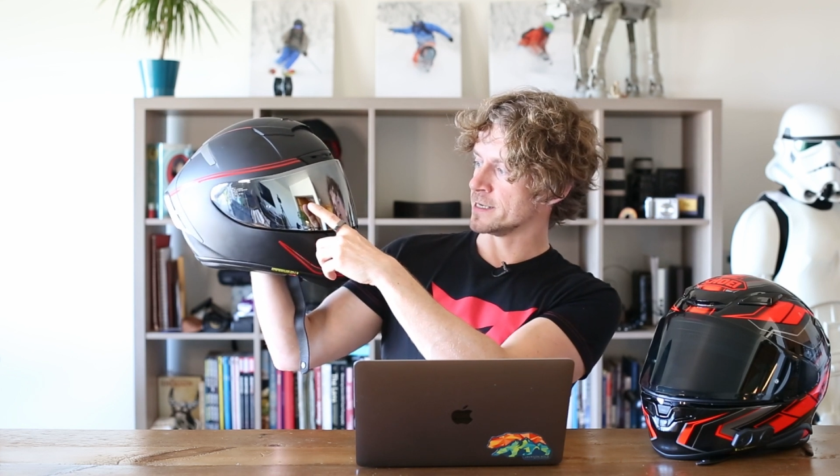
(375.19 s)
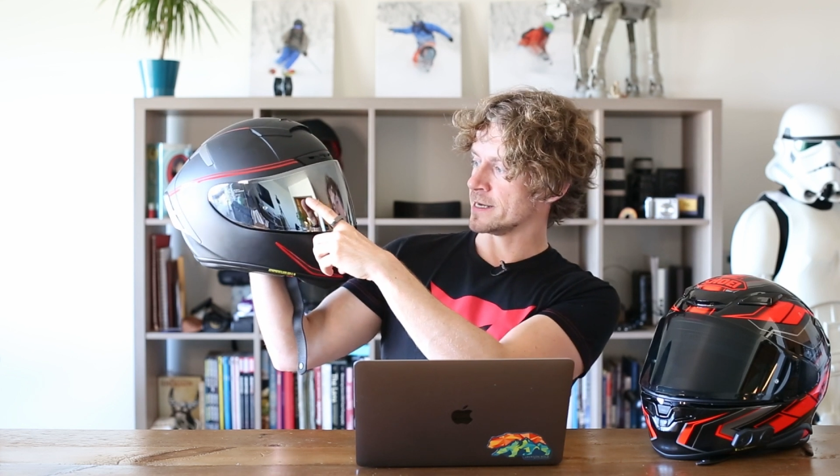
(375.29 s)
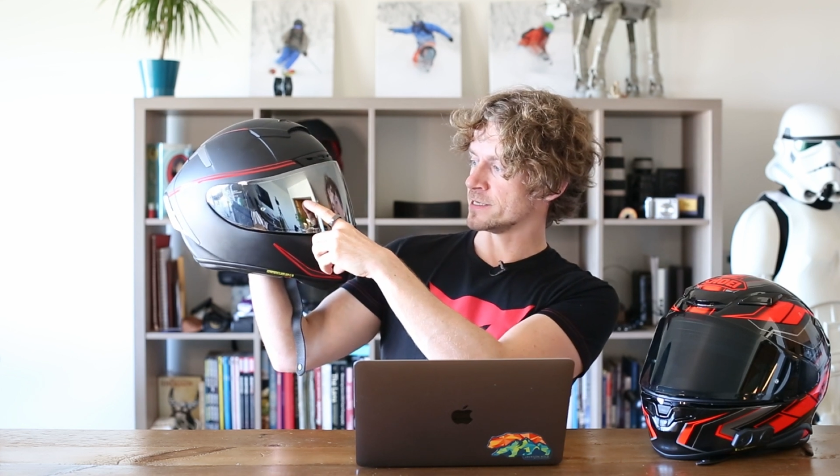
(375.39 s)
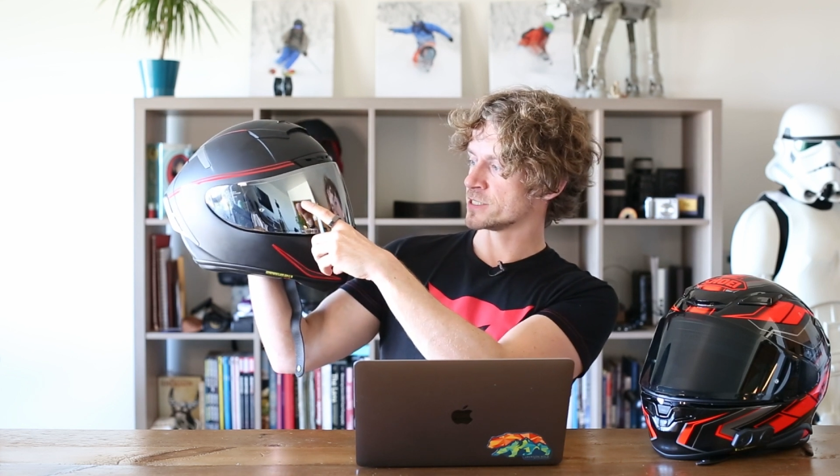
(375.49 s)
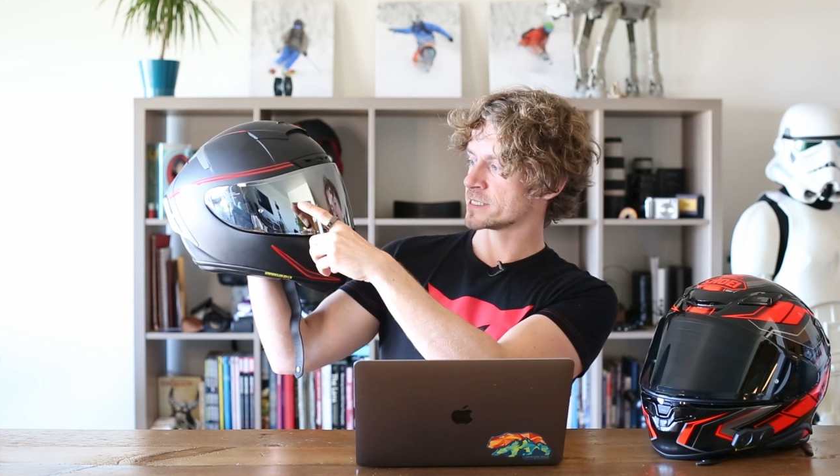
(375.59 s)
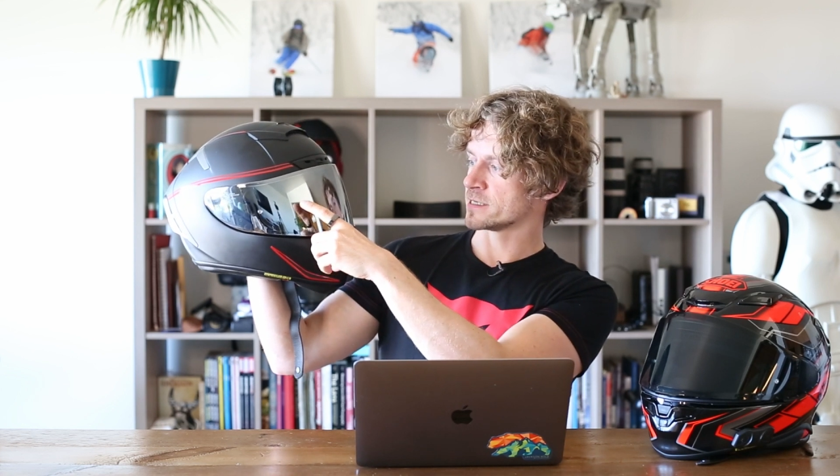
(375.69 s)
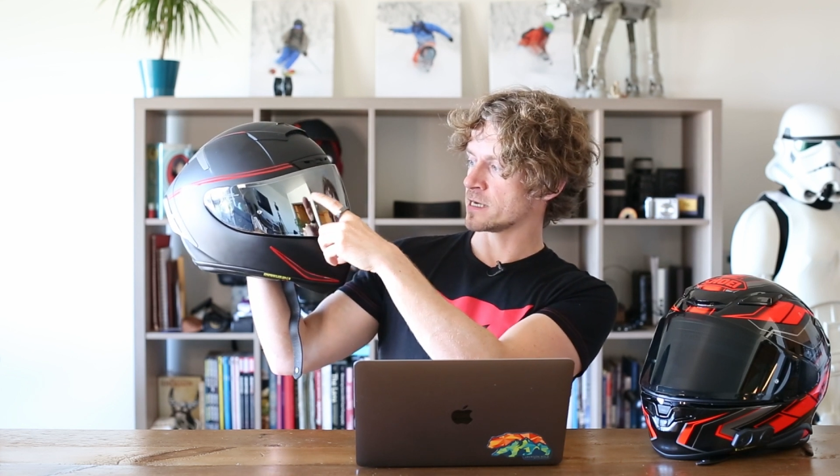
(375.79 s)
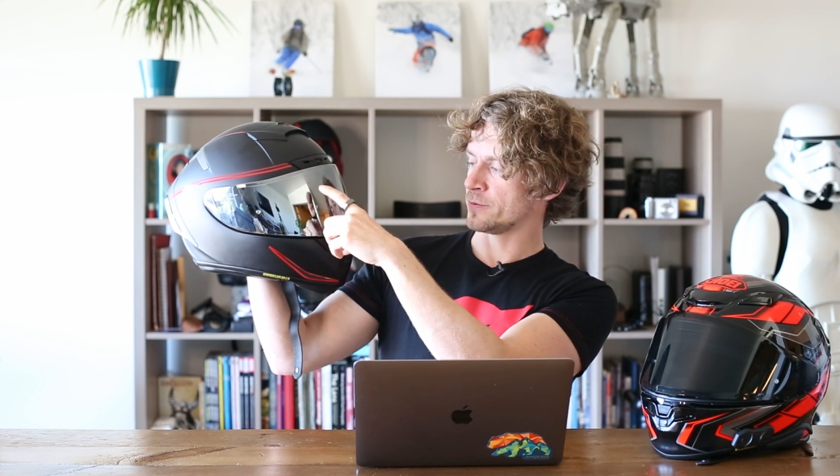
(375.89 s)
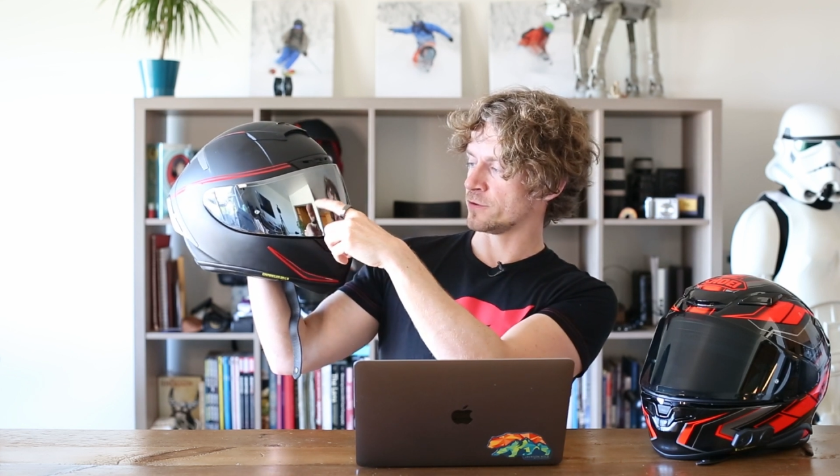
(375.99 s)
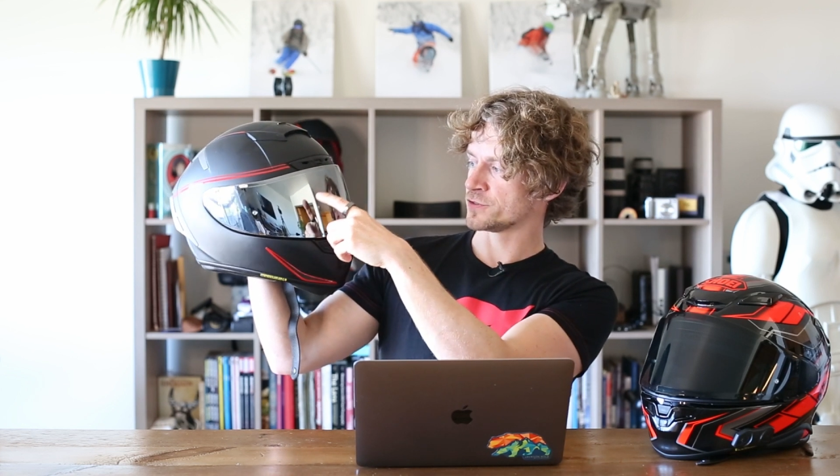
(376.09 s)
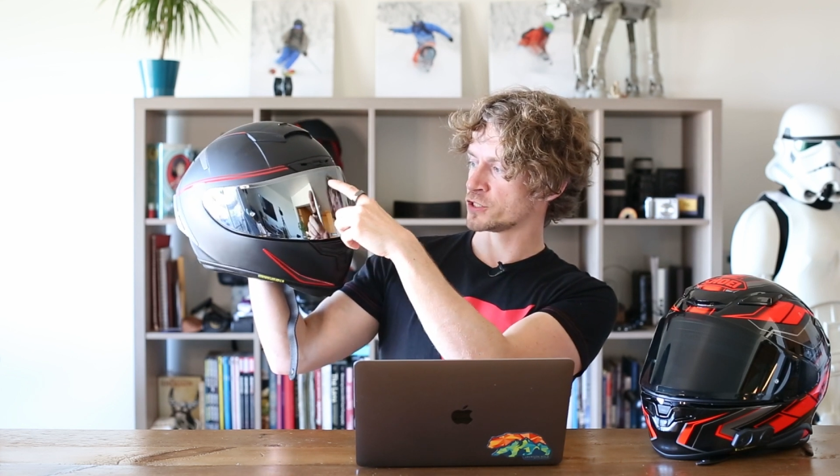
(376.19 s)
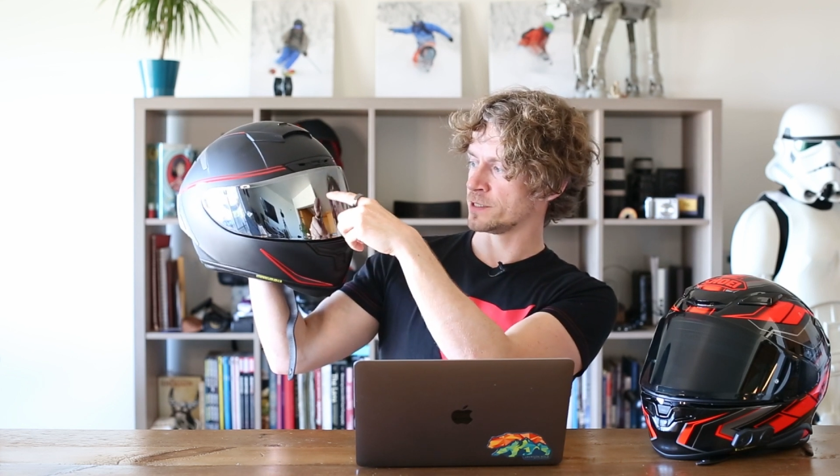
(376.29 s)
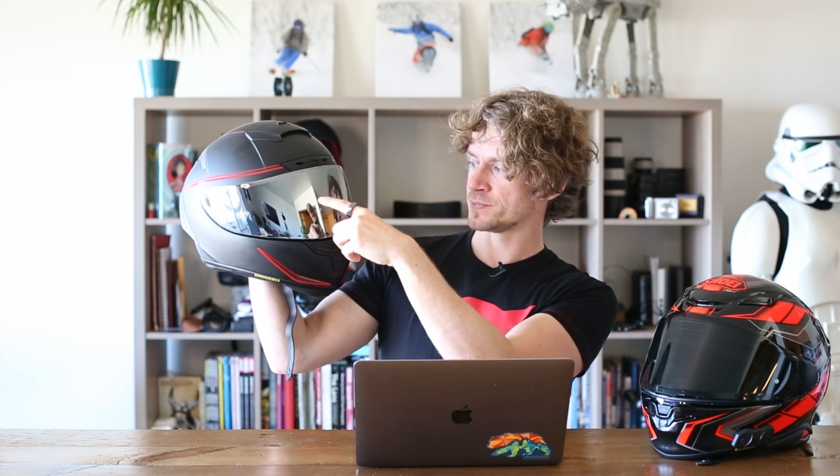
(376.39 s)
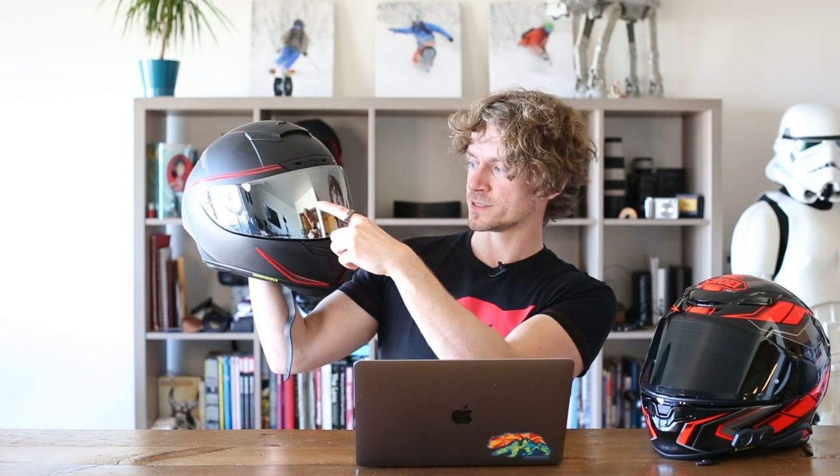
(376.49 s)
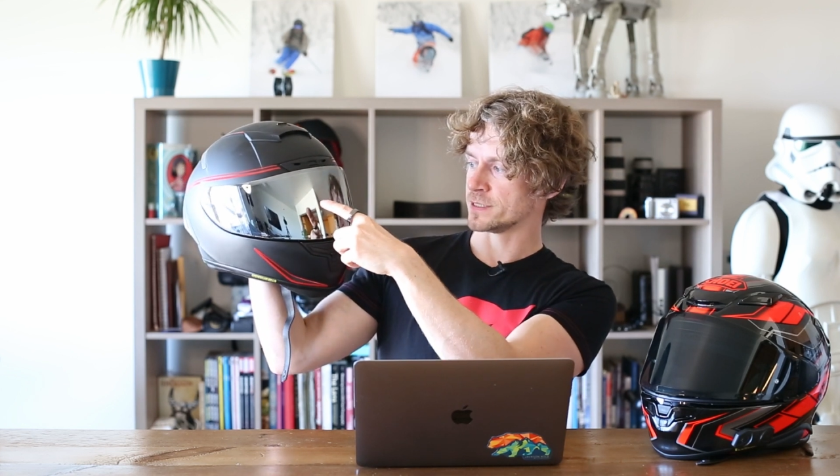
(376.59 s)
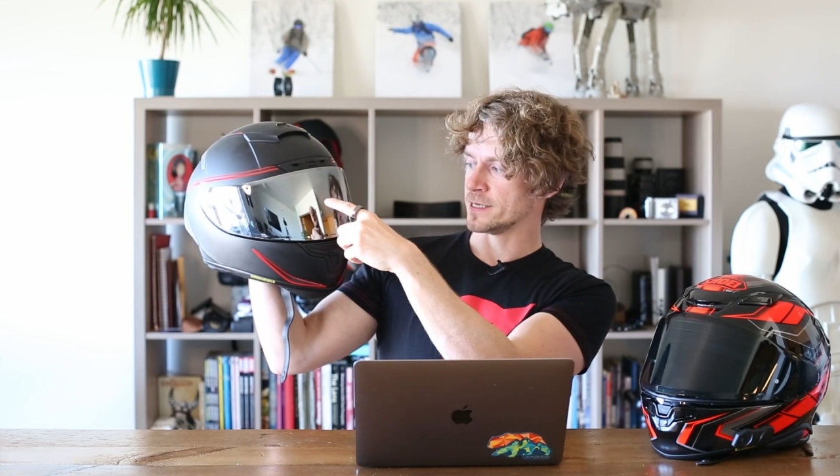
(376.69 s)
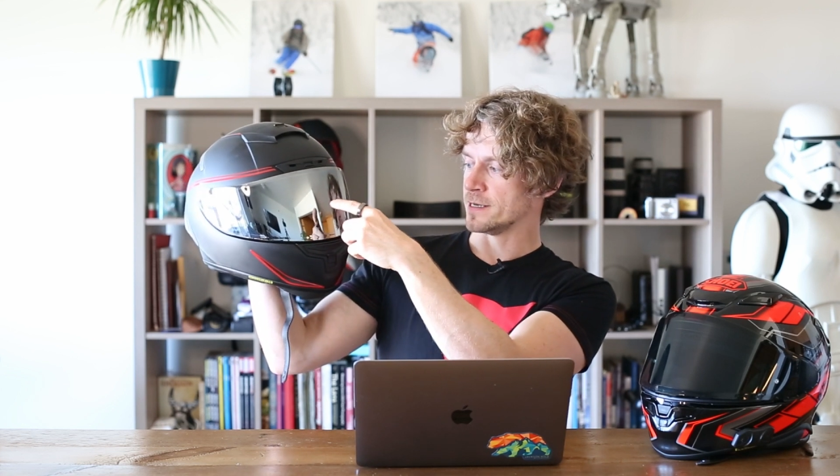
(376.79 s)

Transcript: and I just got a couple of chips.